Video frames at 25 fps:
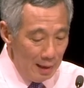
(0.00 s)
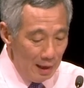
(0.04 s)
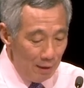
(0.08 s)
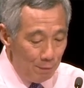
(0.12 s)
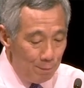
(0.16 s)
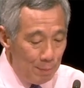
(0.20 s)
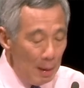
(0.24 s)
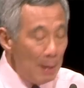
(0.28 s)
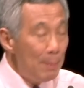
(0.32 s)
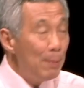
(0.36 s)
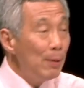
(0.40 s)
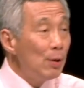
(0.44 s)

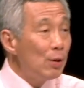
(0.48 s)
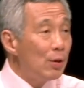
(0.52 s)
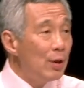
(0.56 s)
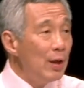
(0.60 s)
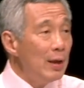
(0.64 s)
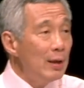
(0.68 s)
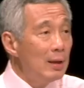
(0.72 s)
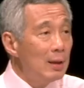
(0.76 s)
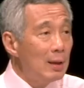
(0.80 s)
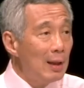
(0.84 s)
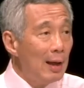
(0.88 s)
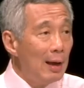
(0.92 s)
If people
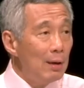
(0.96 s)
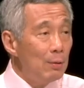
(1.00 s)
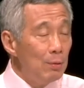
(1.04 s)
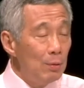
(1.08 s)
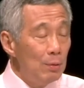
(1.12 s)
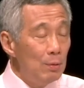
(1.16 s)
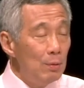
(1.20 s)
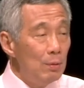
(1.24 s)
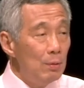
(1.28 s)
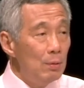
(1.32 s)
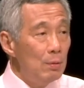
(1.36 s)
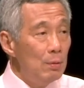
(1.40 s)
think that
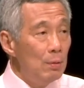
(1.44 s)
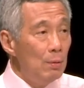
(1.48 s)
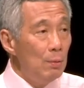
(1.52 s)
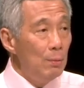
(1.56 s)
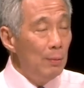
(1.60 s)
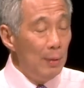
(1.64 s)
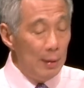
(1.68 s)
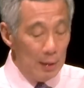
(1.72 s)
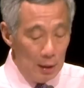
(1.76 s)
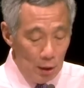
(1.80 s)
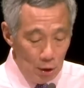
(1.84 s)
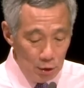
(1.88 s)

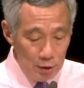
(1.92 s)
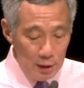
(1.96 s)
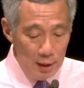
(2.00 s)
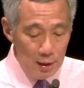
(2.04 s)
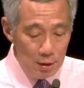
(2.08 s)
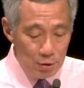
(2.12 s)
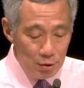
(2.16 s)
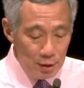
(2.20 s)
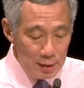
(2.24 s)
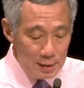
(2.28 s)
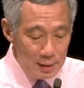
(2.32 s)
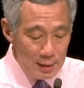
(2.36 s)
we are not
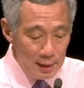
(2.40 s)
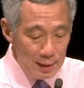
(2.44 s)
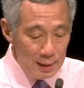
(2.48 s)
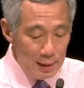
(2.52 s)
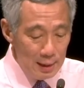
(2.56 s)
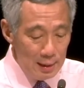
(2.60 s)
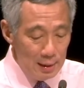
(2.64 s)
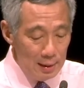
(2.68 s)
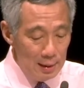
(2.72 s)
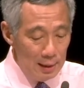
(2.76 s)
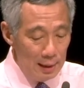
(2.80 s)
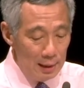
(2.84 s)

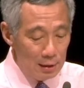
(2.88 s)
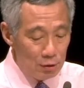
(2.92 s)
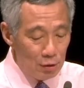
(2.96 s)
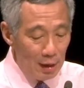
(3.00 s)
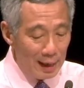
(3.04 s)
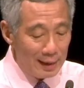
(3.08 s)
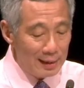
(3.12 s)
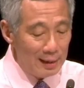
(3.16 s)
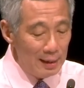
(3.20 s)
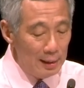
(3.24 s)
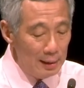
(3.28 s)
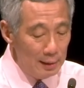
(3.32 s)
interested in
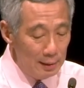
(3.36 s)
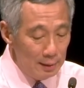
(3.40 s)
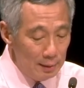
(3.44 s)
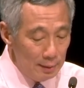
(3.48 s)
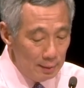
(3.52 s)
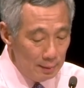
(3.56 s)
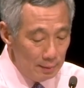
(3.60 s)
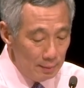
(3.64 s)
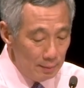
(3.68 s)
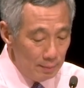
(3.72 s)
attracting